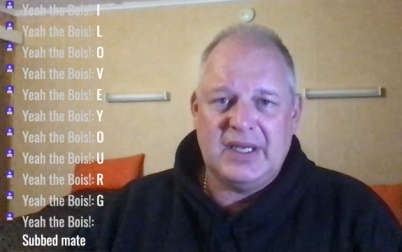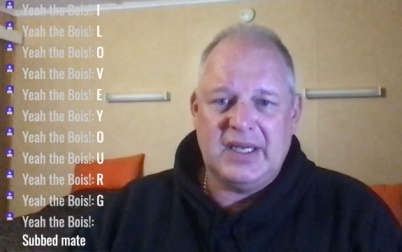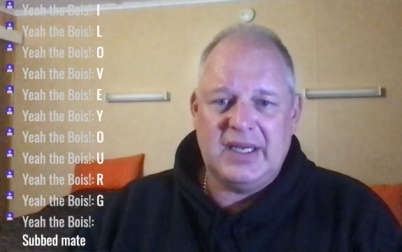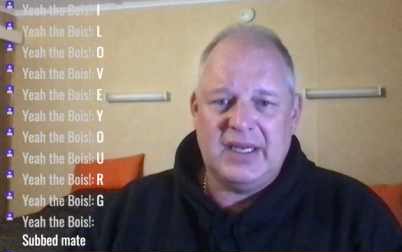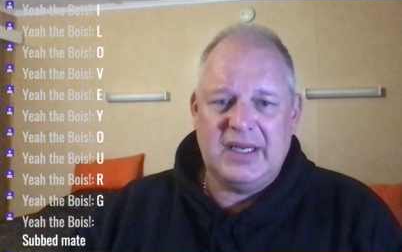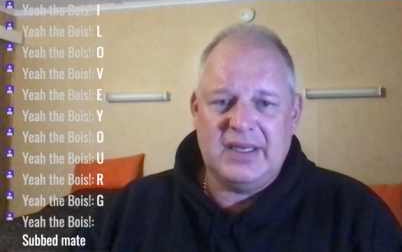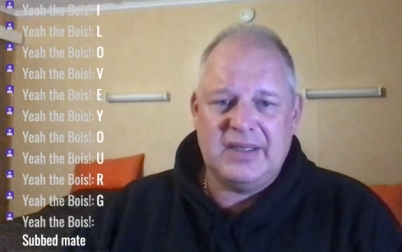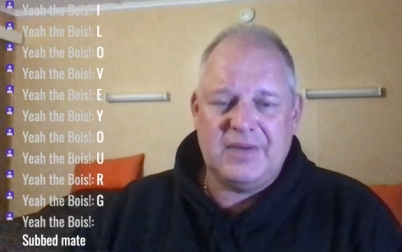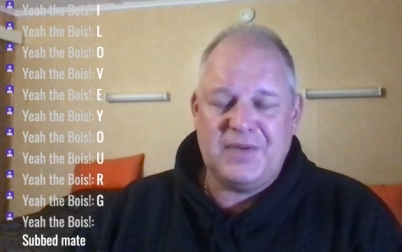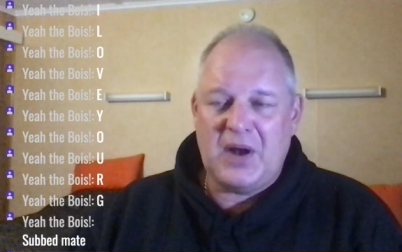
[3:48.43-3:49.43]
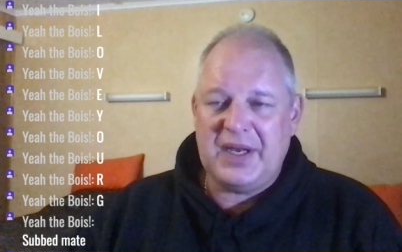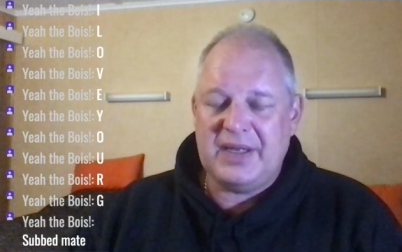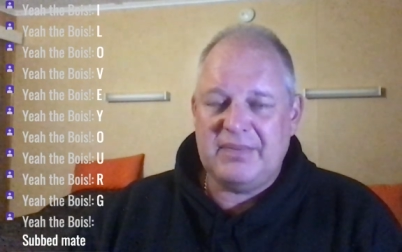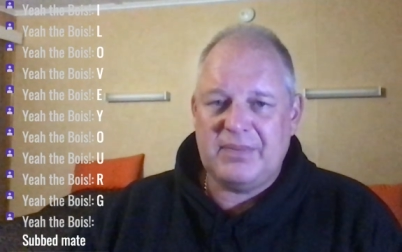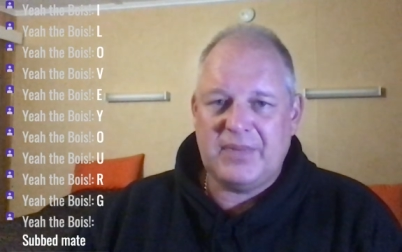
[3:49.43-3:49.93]
You're
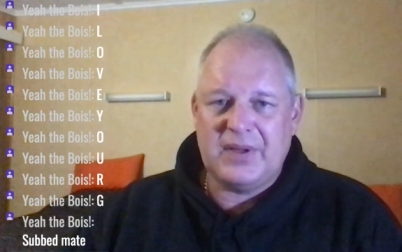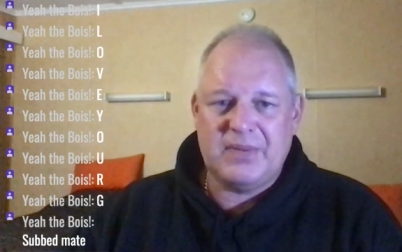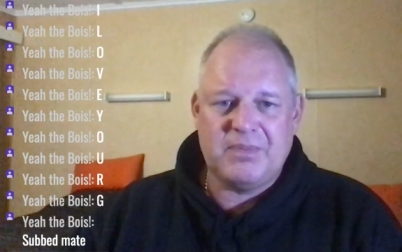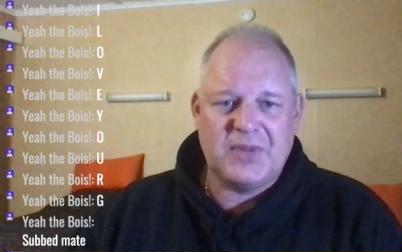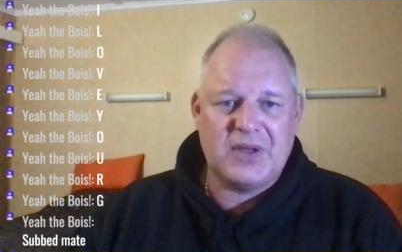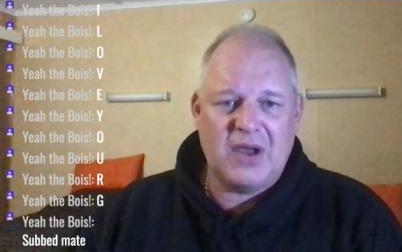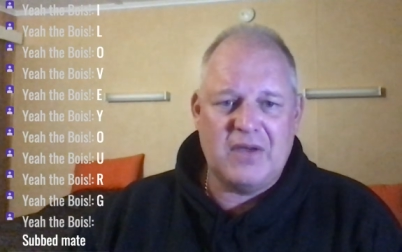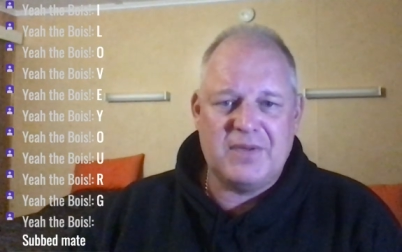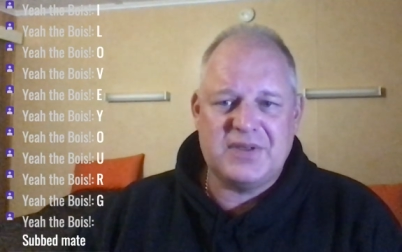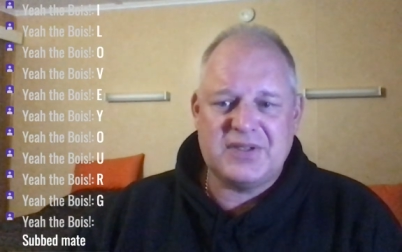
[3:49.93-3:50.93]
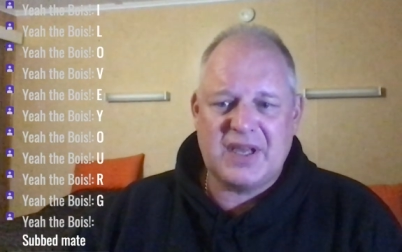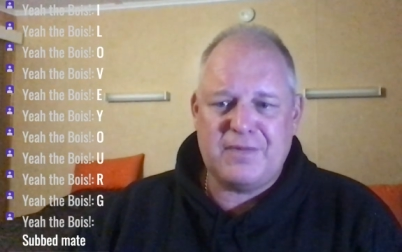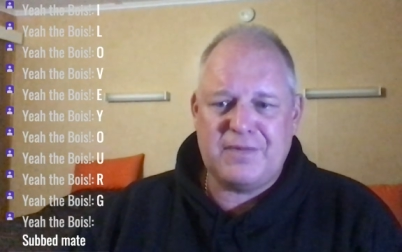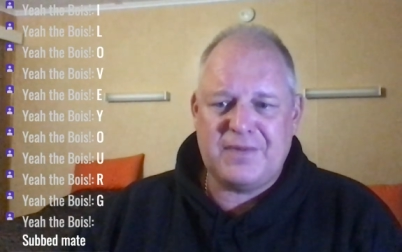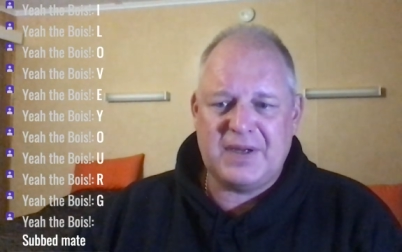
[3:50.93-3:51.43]
finding the COVID
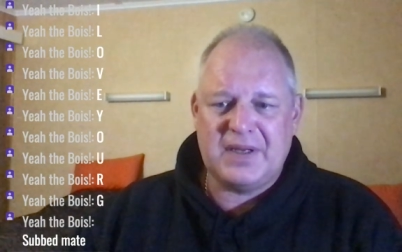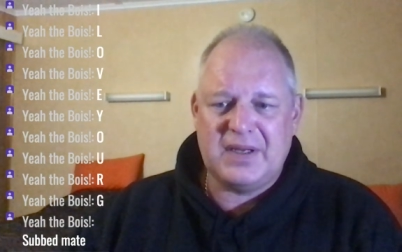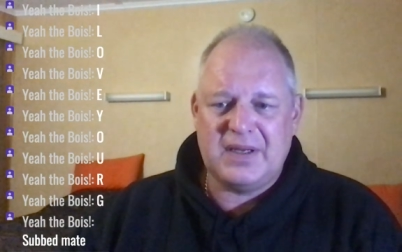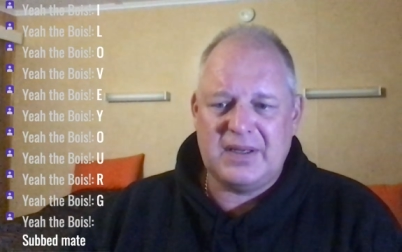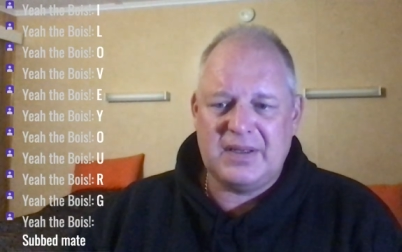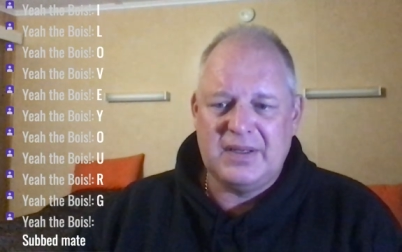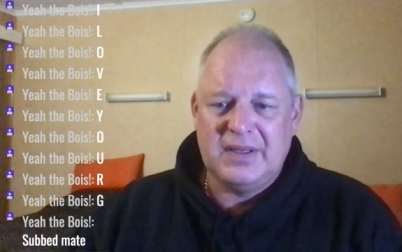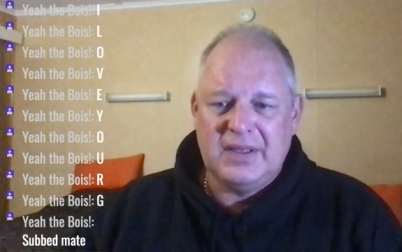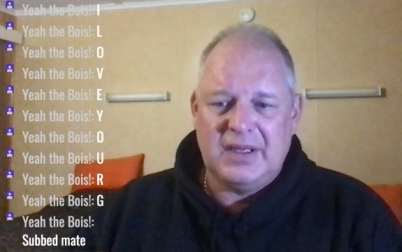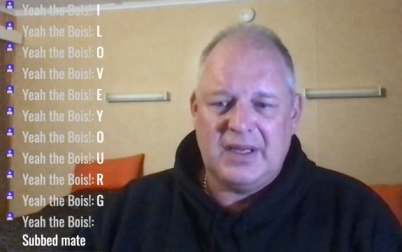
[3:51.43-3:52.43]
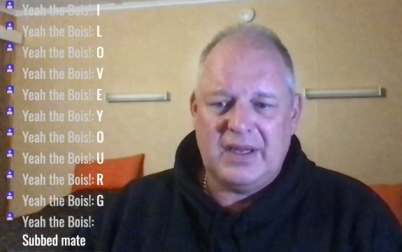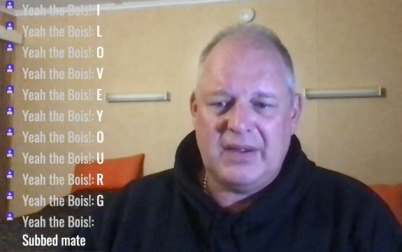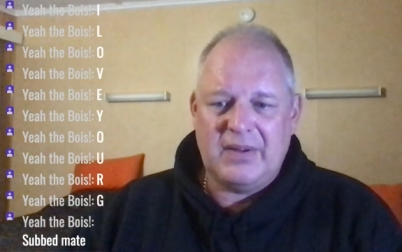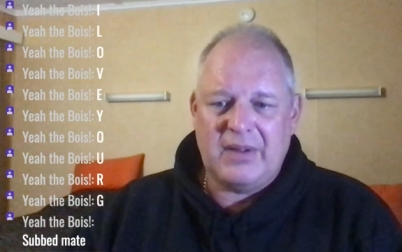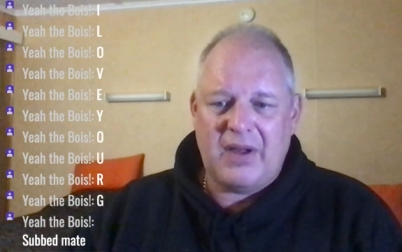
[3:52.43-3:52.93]
stuff.
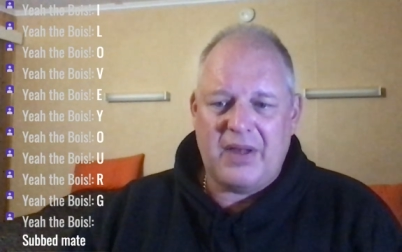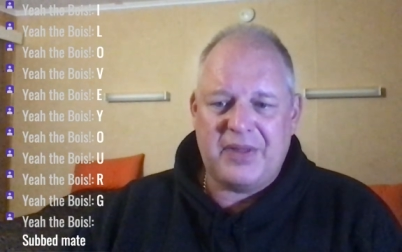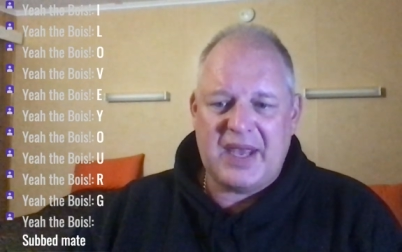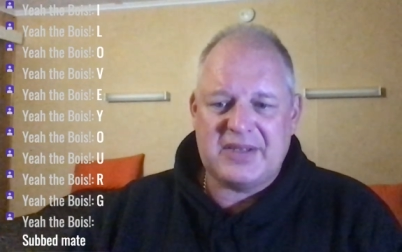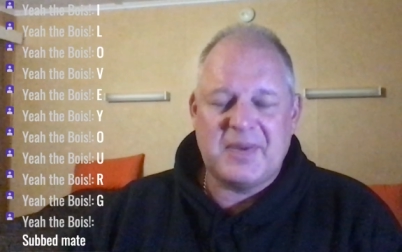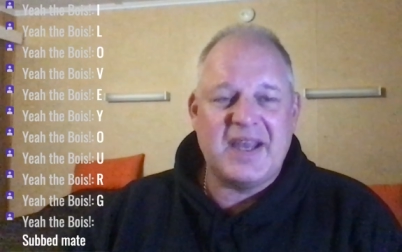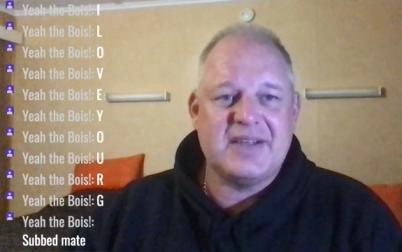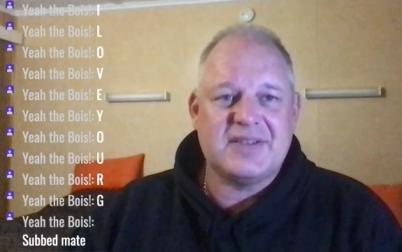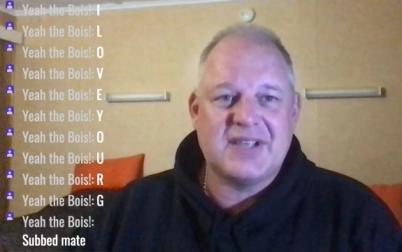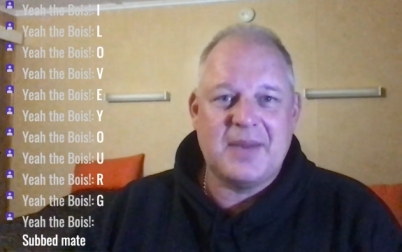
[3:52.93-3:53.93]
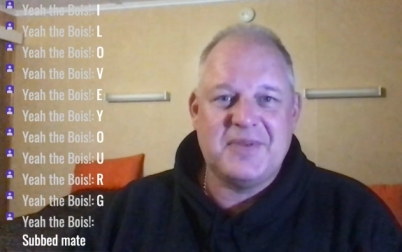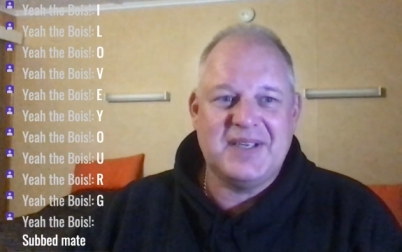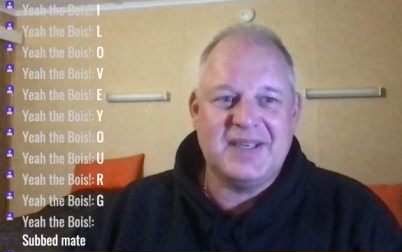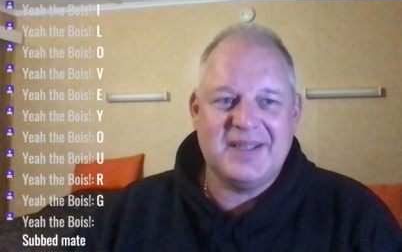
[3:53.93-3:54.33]
Oh, thanks, mate. Subbed.